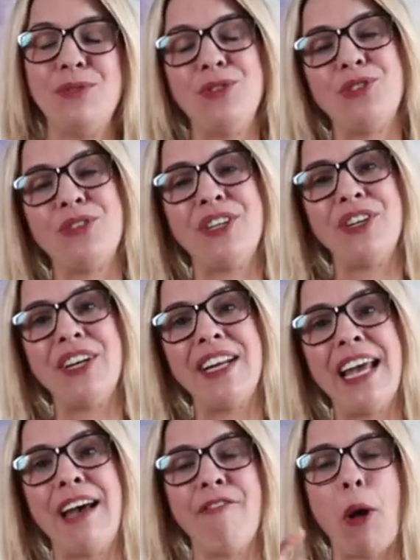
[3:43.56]
to ensure you're going
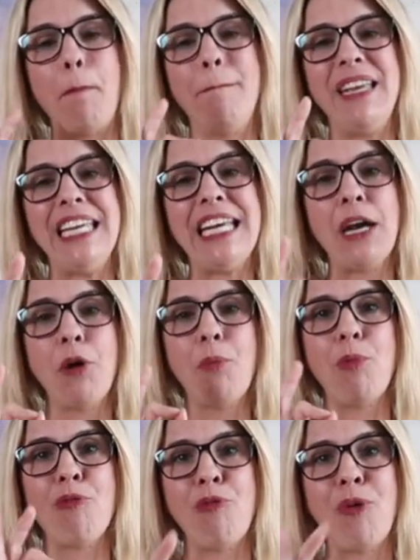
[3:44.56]
to have a peak
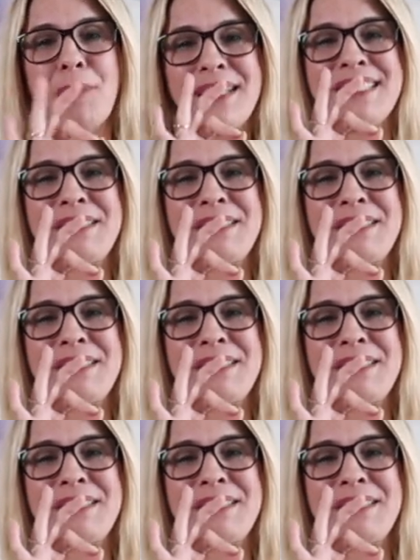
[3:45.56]
performance.